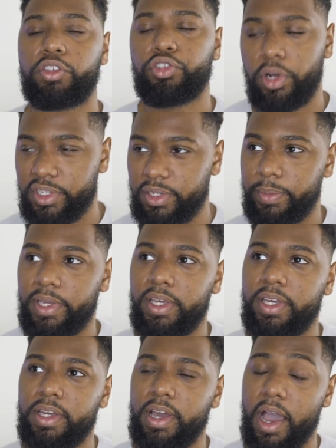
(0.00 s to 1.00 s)
Trust
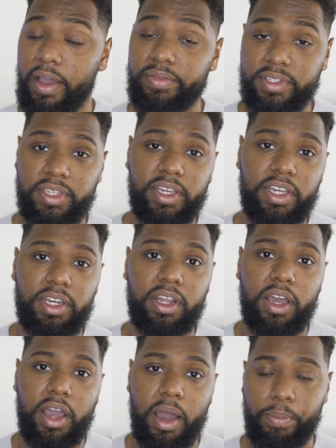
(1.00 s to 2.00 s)
me, I've
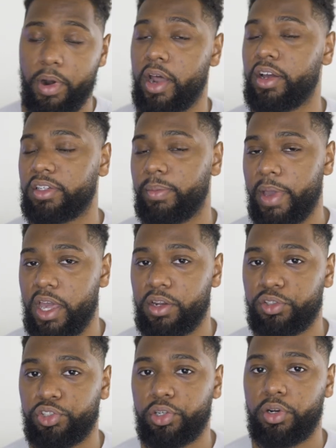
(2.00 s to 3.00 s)
seen a product
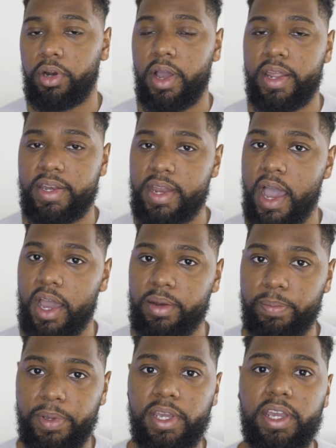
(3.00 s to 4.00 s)
manager
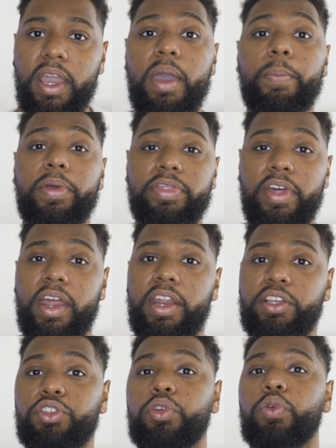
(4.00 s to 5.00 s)
not be
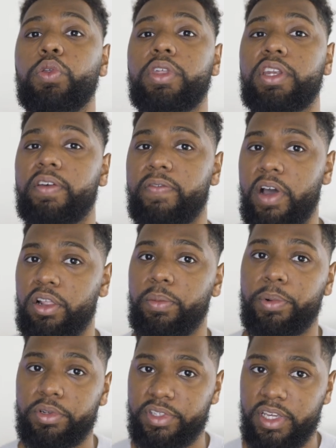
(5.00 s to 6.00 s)
empathetic to the
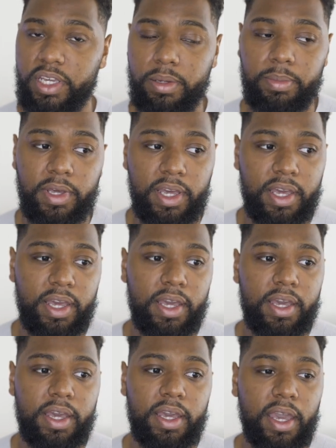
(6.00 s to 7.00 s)
developer team,
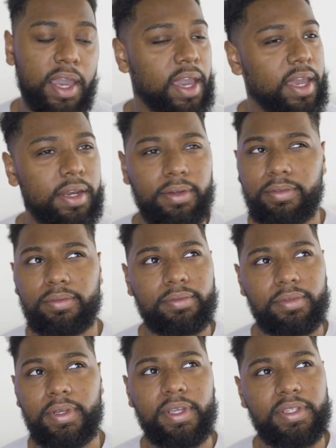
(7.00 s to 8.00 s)
and
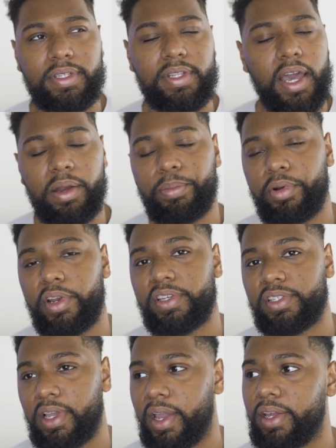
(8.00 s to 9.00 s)
it's not a pretty
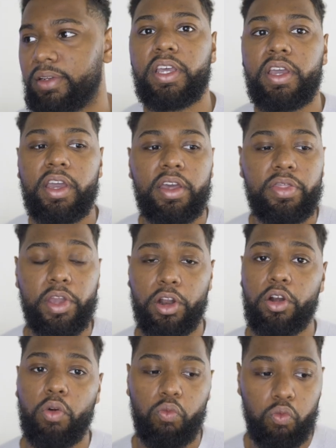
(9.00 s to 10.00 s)
sight.
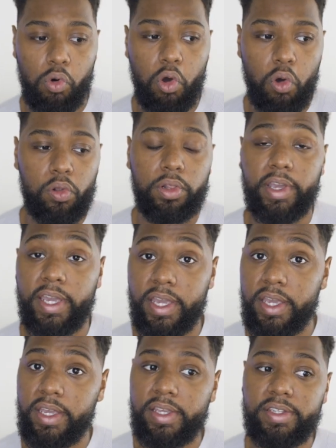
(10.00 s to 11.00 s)
Their role
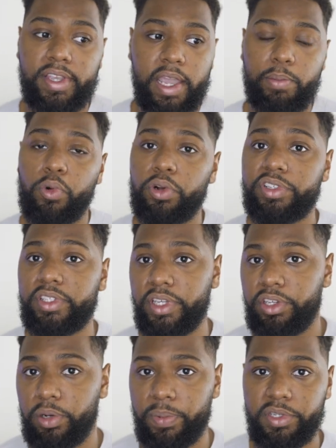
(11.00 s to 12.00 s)
is a more
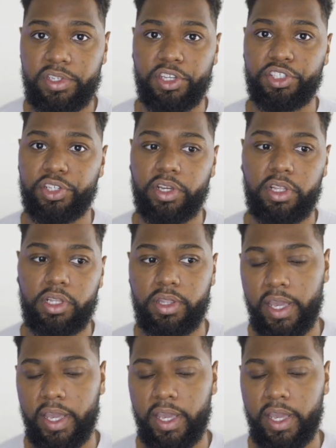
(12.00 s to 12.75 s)
senior position.